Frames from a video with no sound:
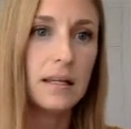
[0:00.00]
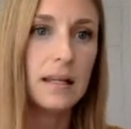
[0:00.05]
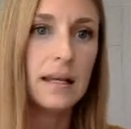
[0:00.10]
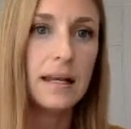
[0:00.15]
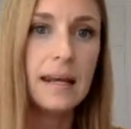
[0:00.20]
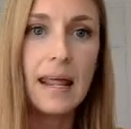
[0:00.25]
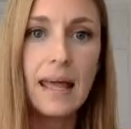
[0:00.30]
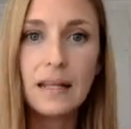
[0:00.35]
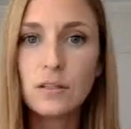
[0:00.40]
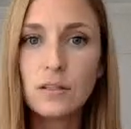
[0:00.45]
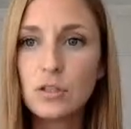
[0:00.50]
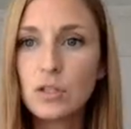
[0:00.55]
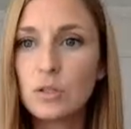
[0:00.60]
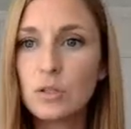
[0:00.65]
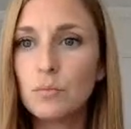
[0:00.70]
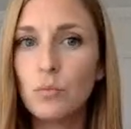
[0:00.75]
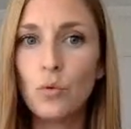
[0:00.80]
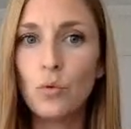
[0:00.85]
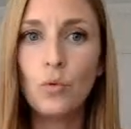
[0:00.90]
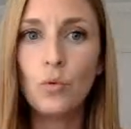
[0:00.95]
Let's
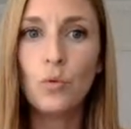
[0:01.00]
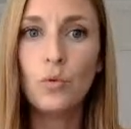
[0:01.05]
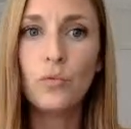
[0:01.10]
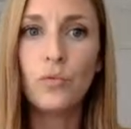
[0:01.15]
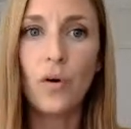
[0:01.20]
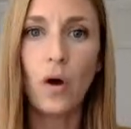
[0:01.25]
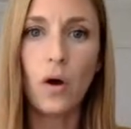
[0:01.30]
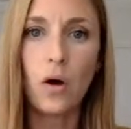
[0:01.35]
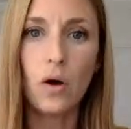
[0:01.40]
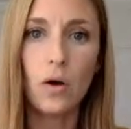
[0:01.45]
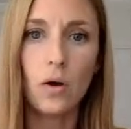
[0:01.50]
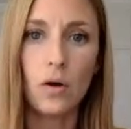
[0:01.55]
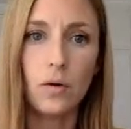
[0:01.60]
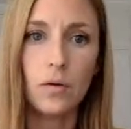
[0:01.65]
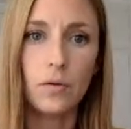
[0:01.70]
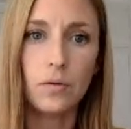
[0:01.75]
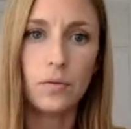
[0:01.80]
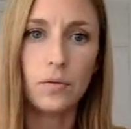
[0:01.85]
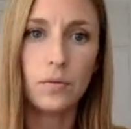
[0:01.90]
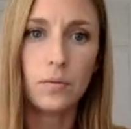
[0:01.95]
move
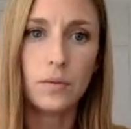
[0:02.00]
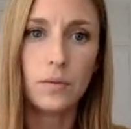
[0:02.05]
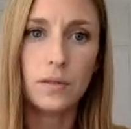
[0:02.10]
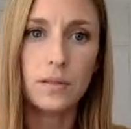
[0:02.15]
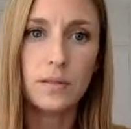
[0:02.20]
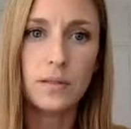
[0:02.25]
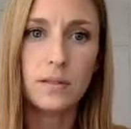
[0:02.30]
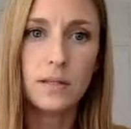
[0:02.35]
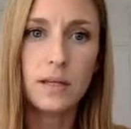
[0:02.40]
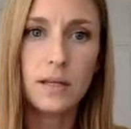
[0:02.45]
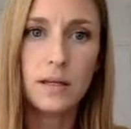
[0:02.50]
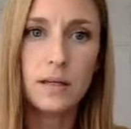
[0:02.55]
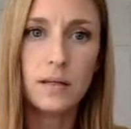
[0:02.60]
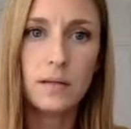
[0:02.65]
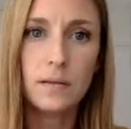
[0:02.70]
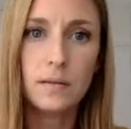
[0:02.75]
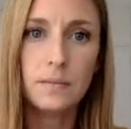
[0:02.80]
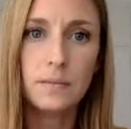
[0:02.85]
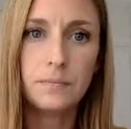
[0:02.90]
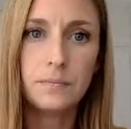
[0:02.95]
on. 1
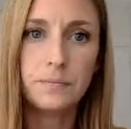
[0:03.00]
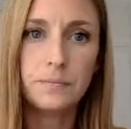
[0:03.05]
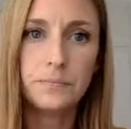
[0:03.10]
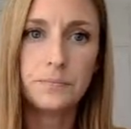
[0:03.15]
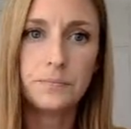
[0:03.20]
second.